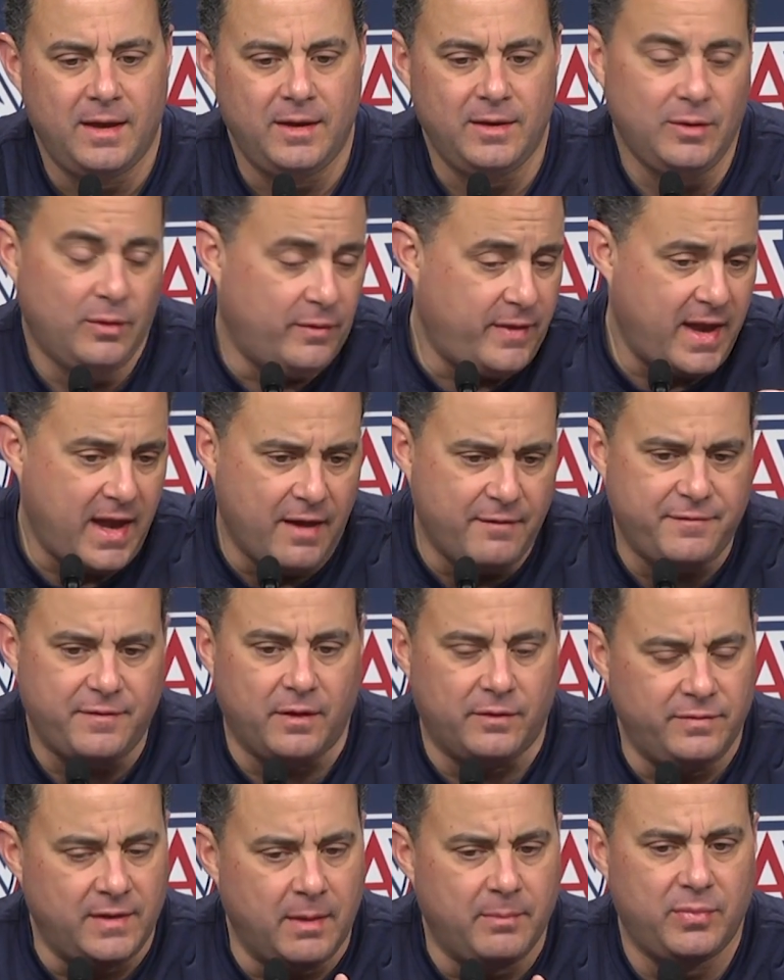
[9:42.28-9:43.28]
you know they have
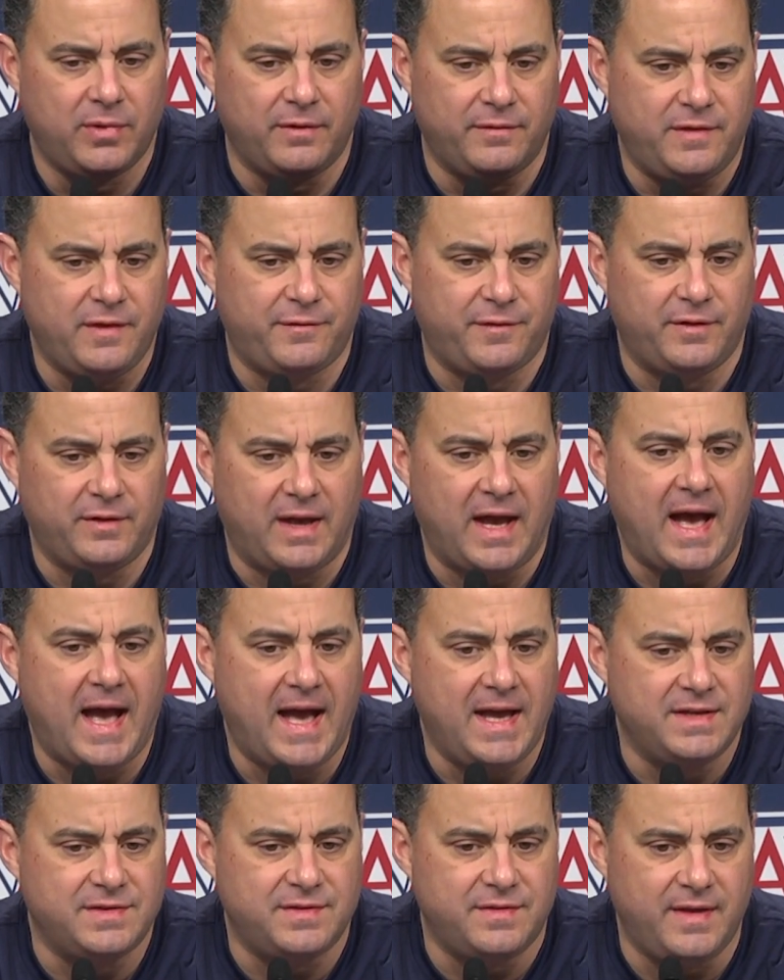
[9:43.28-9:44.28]
a number of different
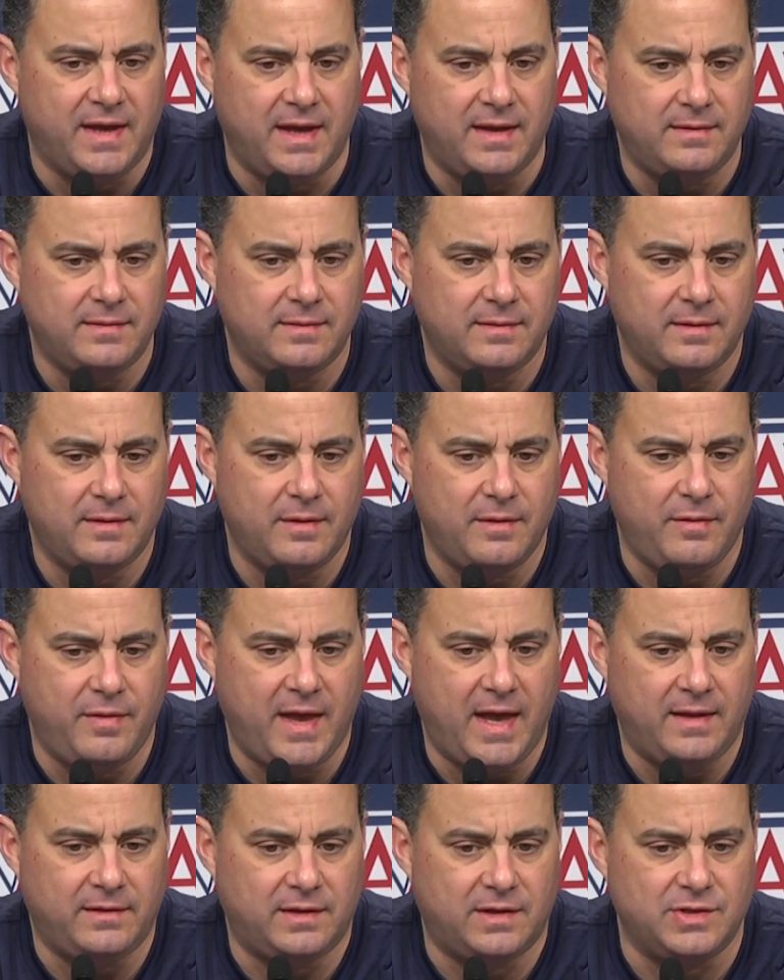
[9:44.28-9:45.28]
guys that
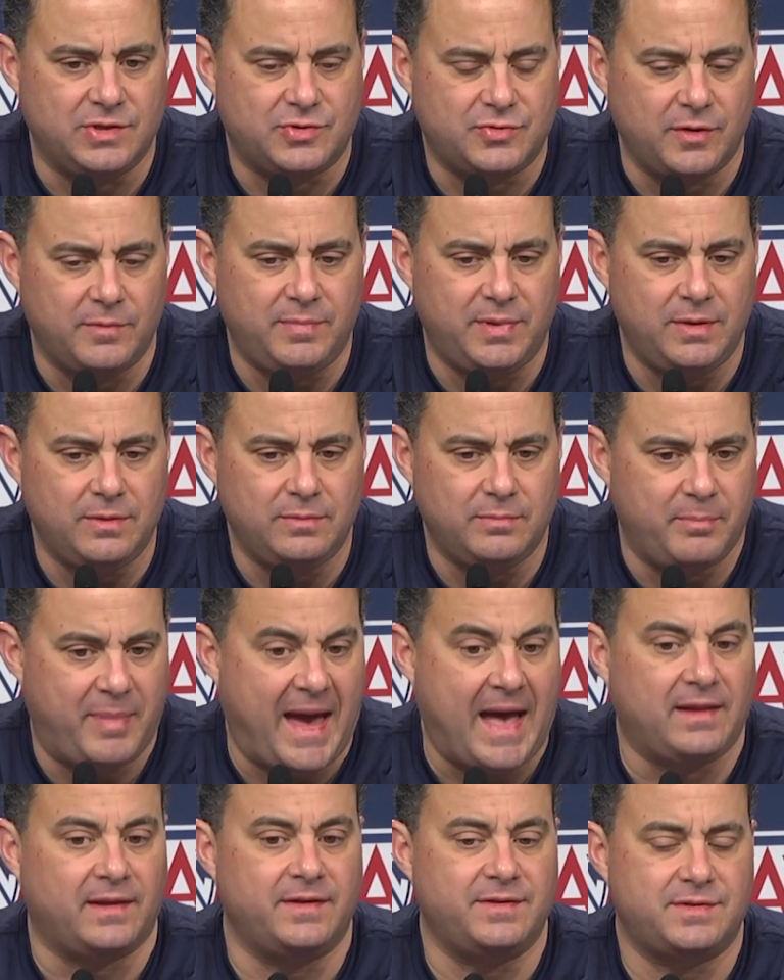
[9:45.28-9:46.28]
that contribute
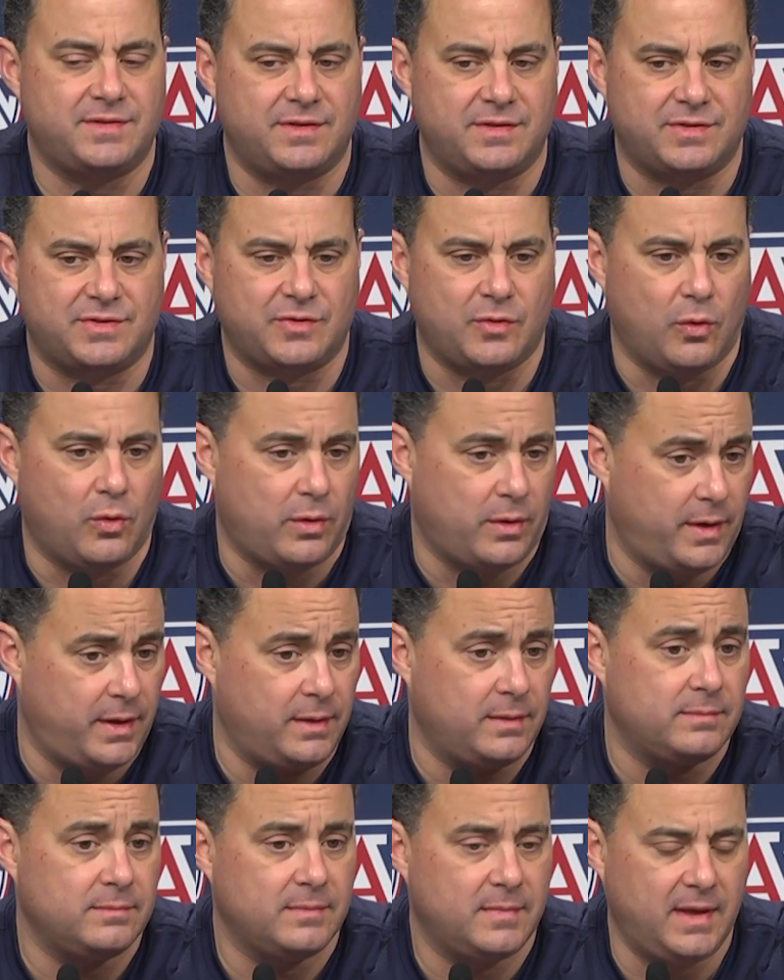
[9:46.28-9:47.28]
balanced
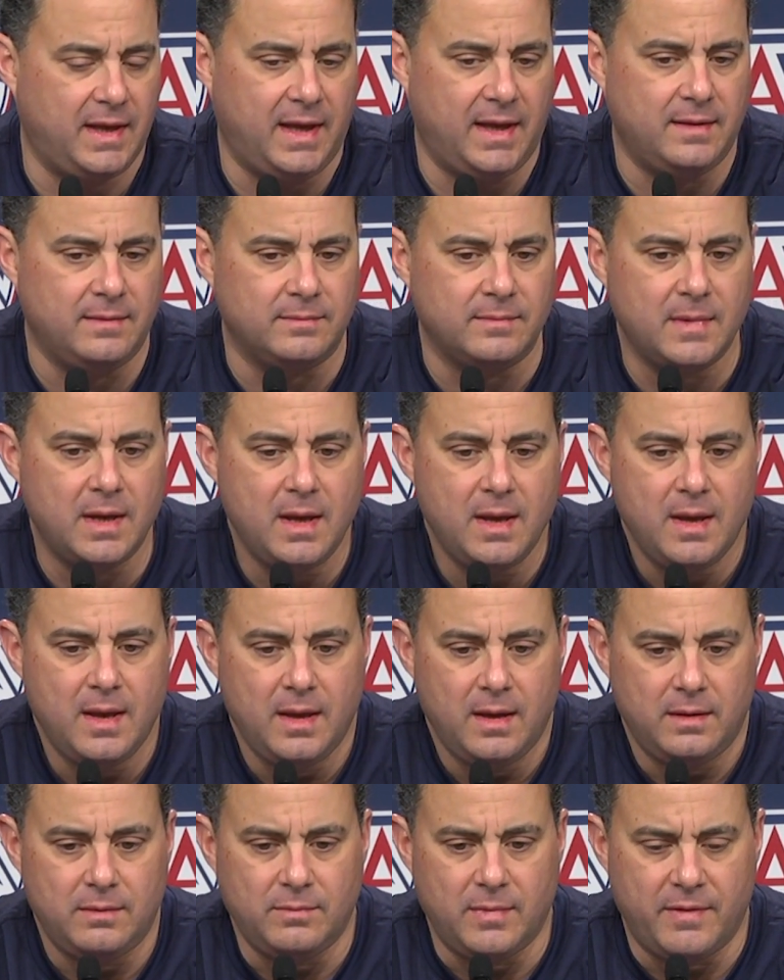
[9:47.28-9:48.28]
scoring, and,
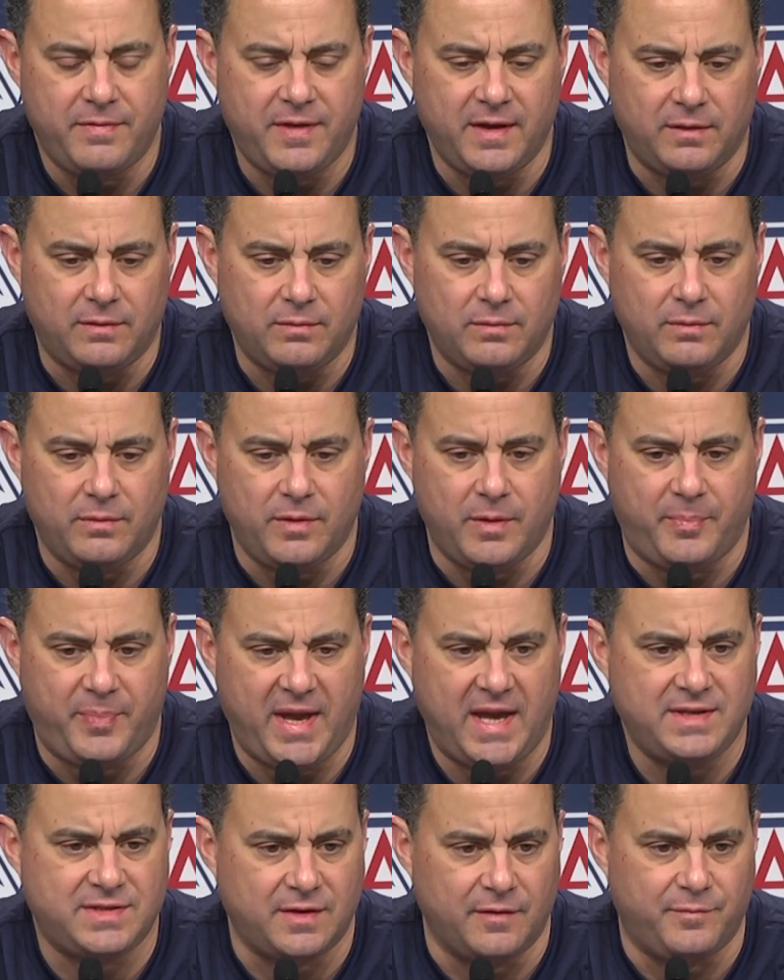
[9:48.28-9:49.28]
and I think the
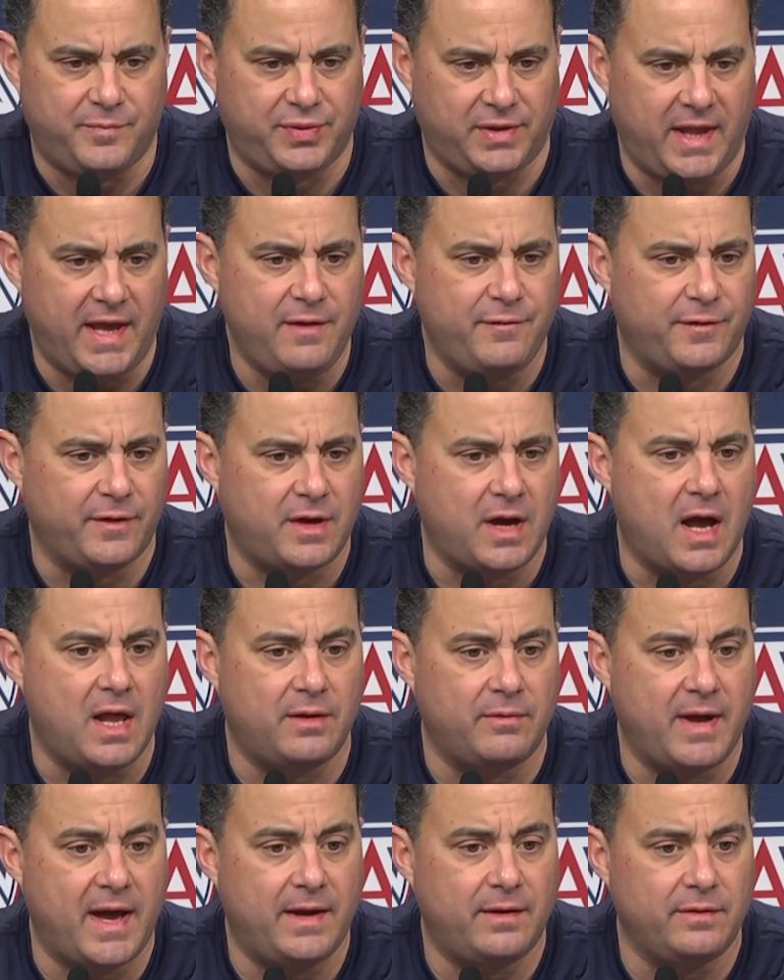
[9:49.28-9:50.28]
pace of play for
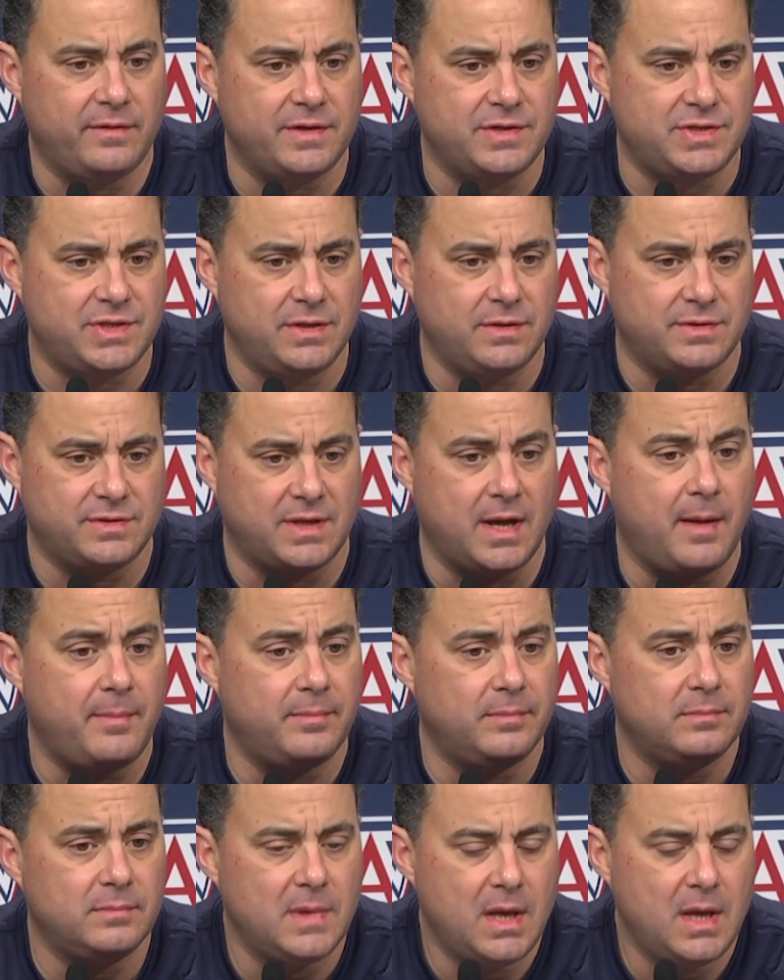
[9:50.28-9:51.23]
Colorado this year is up,